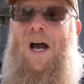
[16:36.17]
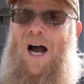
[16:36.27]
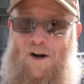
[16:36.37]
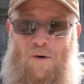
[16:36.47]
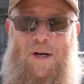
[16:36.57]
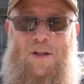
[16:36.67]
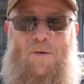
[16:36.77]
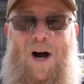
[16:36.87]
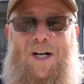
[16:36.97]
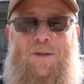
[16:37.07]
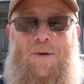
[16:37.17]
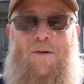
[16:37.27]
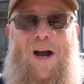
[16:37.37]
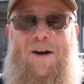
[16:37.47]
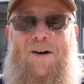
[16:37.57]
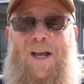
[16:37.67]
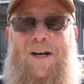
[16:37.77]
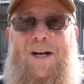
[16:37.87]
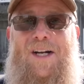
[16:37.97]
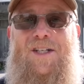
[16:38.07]
I know me and the Watchmen are out here
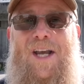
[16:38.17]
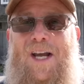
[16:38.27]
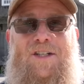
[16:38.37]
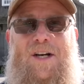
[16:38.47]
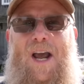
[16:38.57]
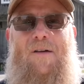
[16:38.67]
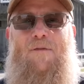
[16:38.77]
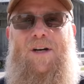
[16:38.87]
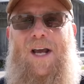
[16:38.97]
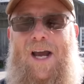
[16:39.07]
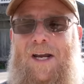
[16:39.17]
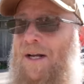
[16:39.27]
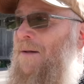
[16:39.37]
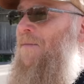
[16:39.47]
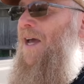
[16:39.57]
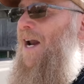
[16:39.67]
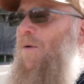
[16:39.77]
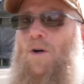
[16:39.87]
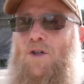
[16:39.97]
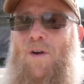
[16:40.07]
getting an education every day, and I
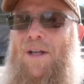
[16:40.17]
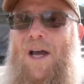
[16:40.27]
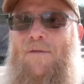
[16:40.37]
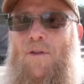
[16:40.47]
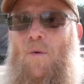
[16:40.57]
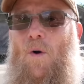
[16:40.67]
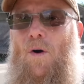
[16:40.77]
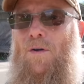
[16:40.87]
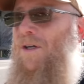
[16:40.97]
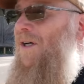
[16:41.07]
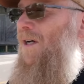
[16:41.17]
wouldn't trade that for the world.